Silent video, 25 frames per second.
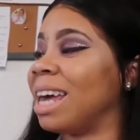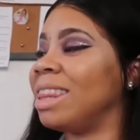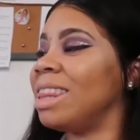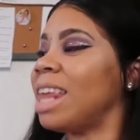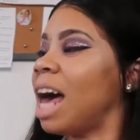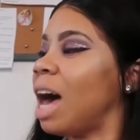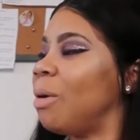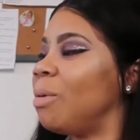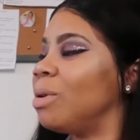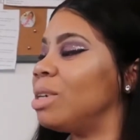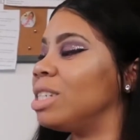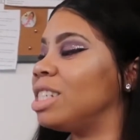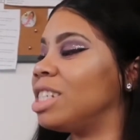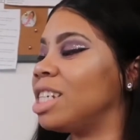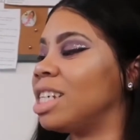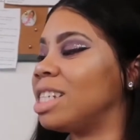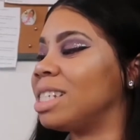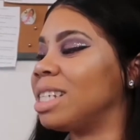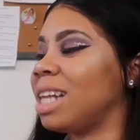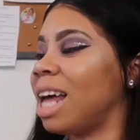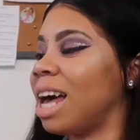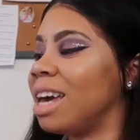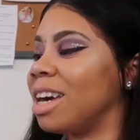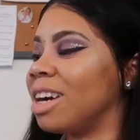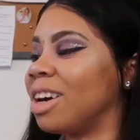And that was
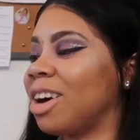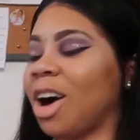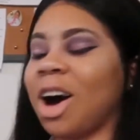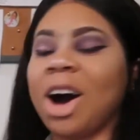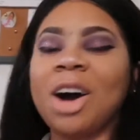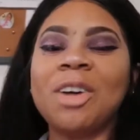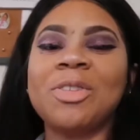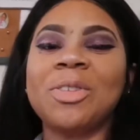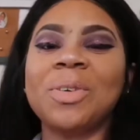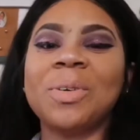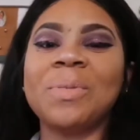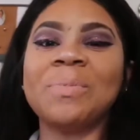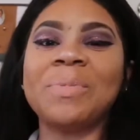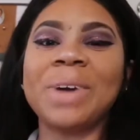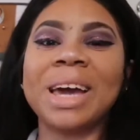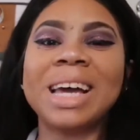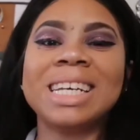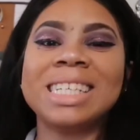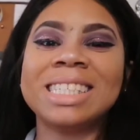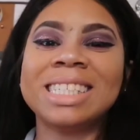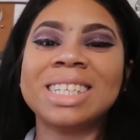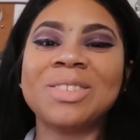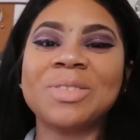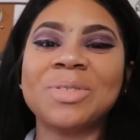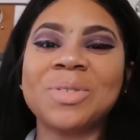just like
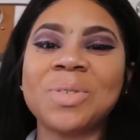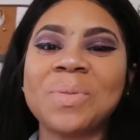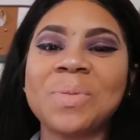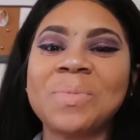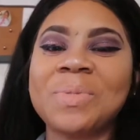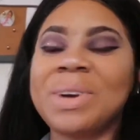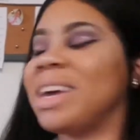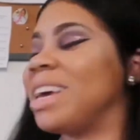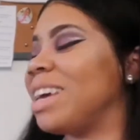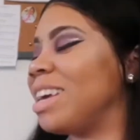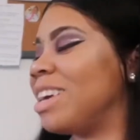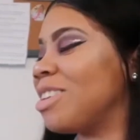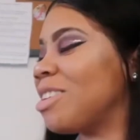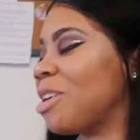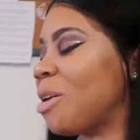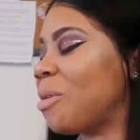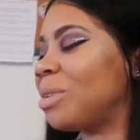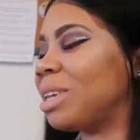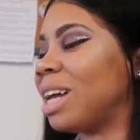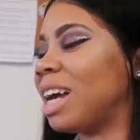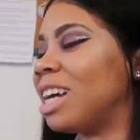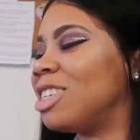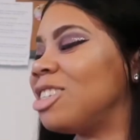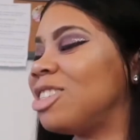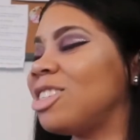confirmation for me. You know,
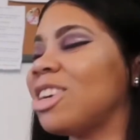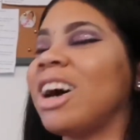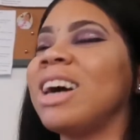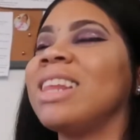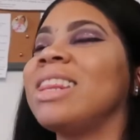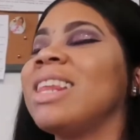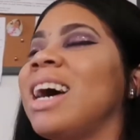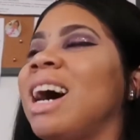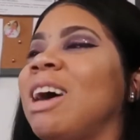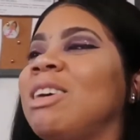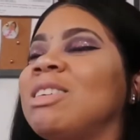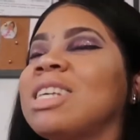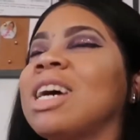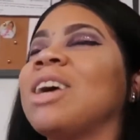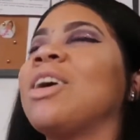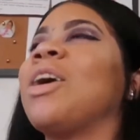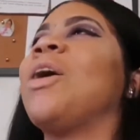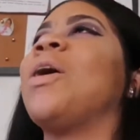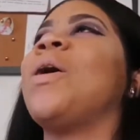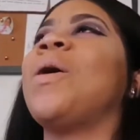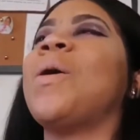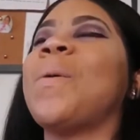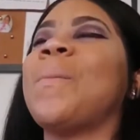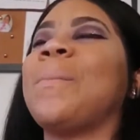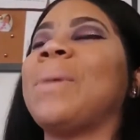when I saw that, I was like,
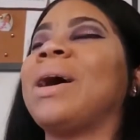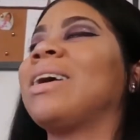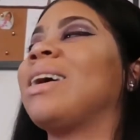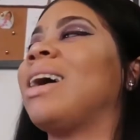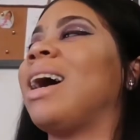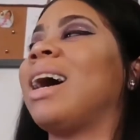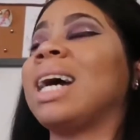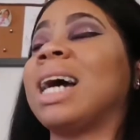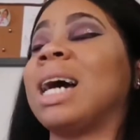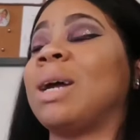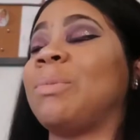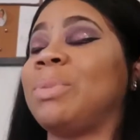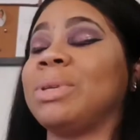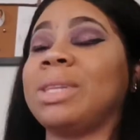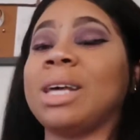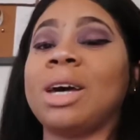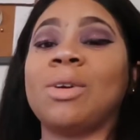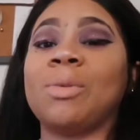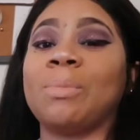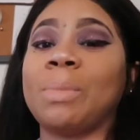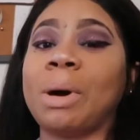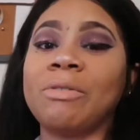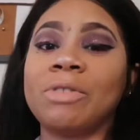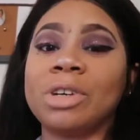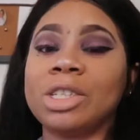oh my god, I gotta put that
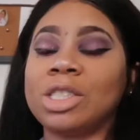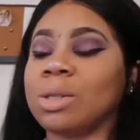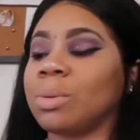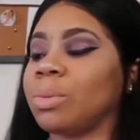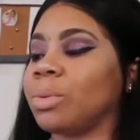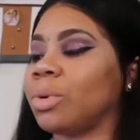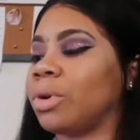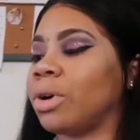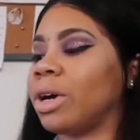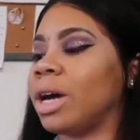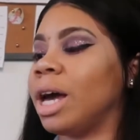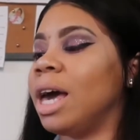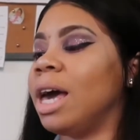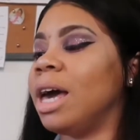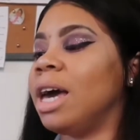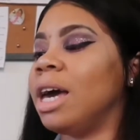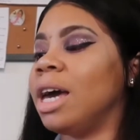on my vision board.